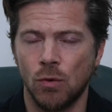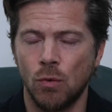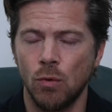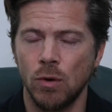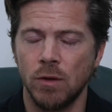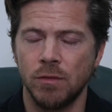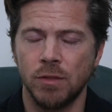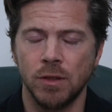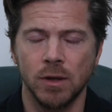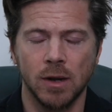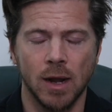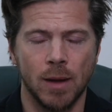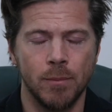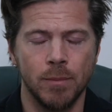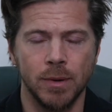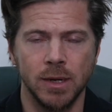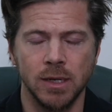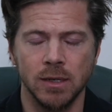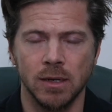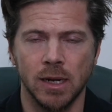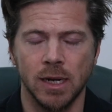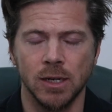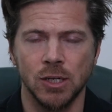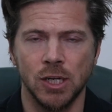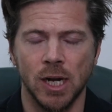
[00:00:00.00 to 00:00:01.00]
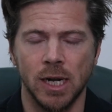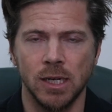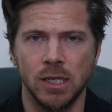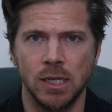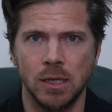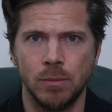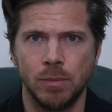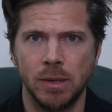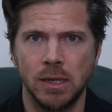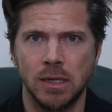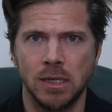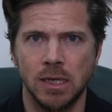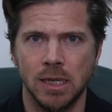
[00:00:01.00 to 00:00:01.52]
all of the companies like
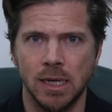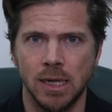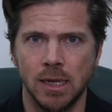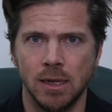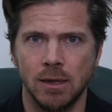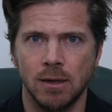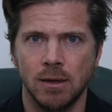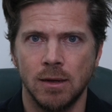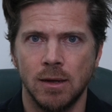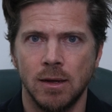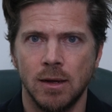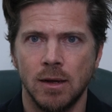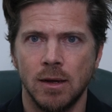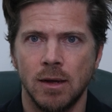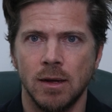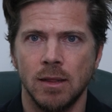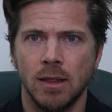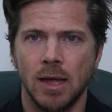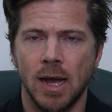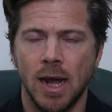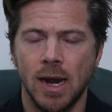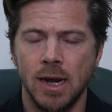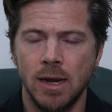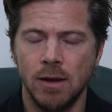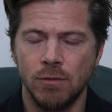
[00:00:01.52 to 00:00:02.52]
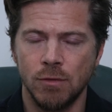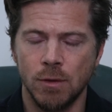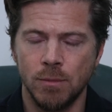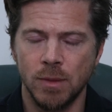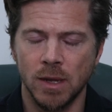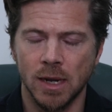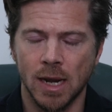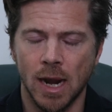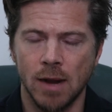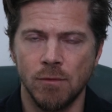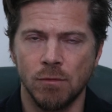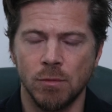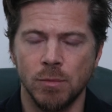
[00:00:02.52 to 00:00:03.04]
ChatGPT, any of them
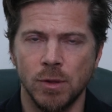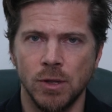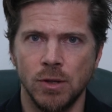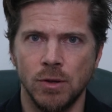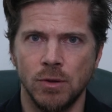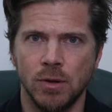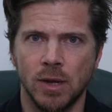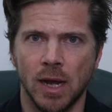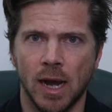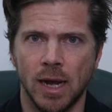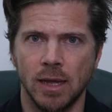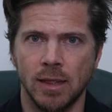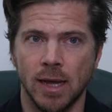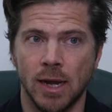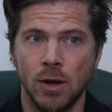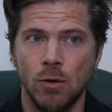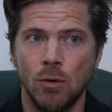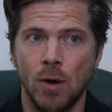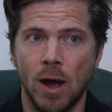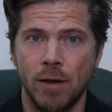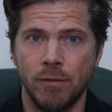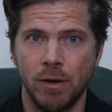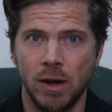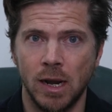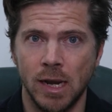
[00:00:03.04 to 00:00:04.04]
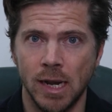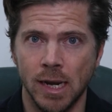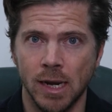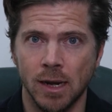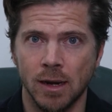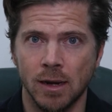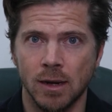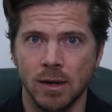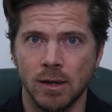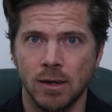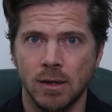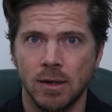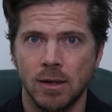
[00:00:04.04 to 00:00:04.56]
that came from the UK, they all have a
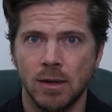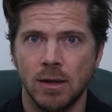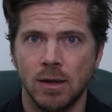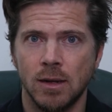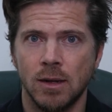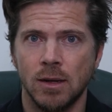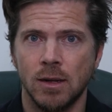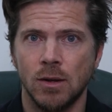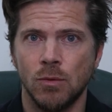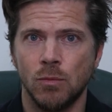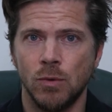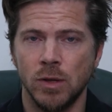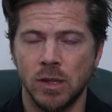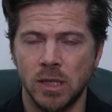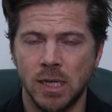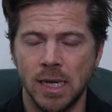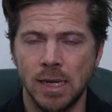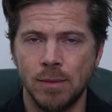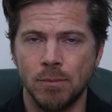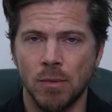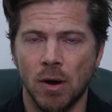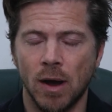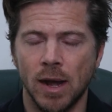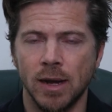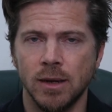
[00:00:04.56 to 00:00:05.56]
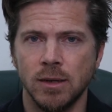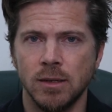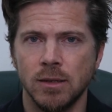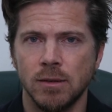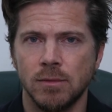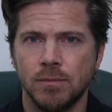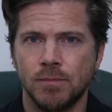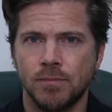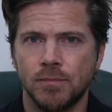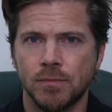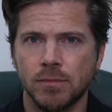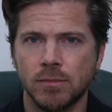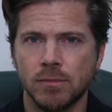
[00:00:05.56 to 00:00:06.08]
link with DeepMind.